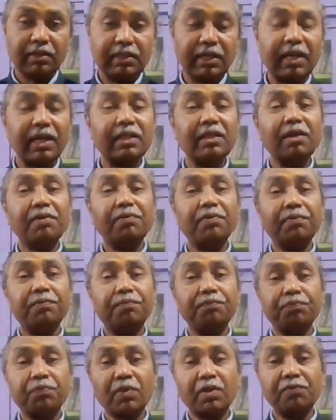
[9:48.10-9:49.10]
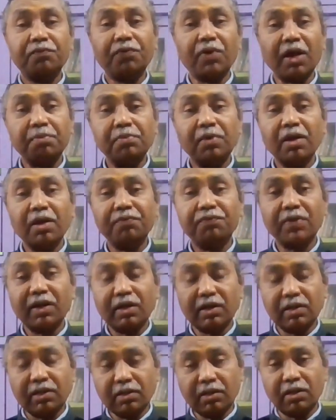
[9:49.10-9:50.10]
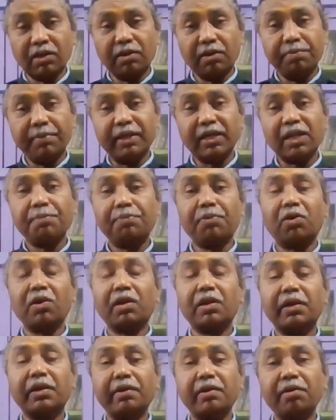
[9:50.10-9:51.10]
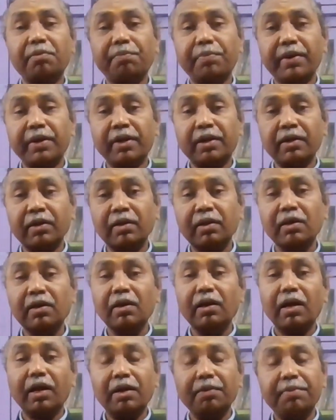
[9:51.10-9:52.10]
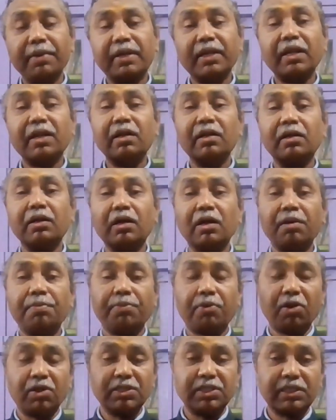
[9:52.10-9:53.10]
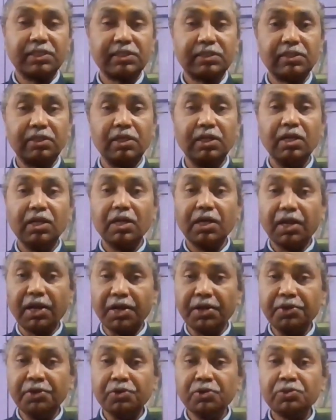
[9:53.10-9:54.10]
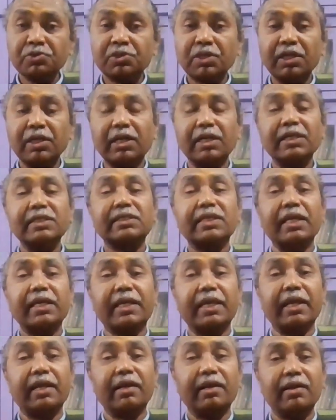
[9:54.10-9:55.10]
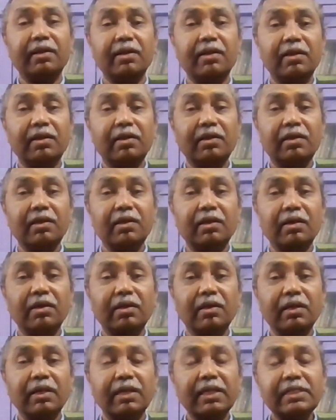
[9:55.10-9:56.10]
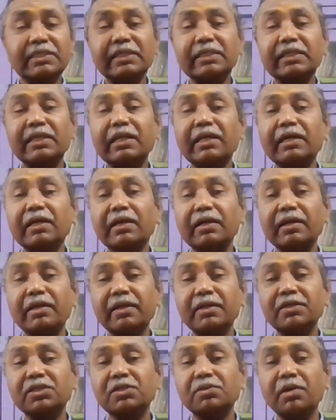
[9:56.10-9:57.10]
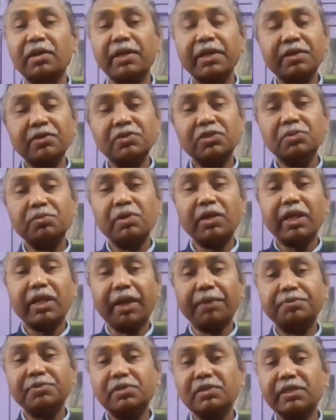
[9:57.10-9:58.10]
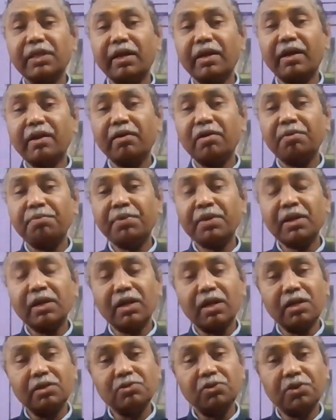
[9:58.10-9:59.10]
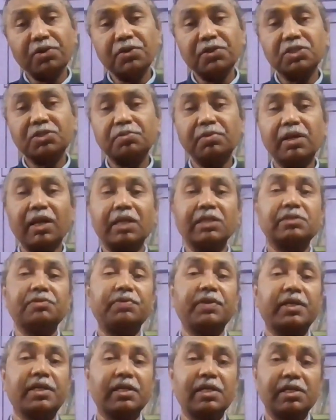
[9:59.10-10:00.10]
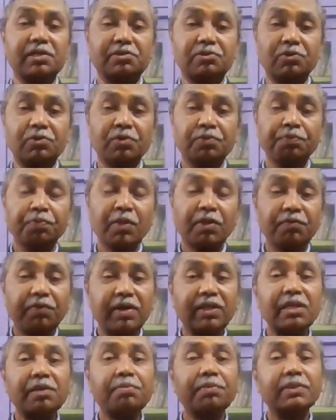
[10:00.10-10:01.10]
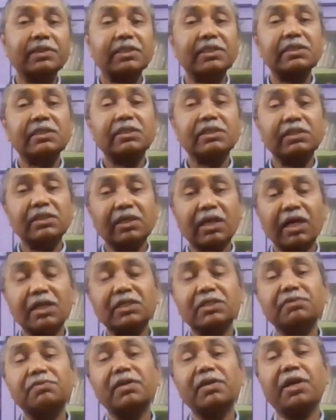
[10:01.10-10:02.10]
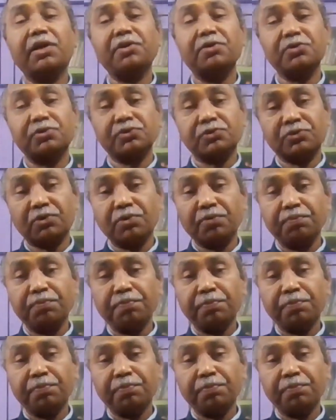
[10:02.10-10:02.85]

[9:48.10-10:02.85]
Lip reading: That is the formula for better product development and better projects. Reuse and recycle. Recent reusable capsule they are developing, and also reusable launch vehicle also. Further missions cost will reduce.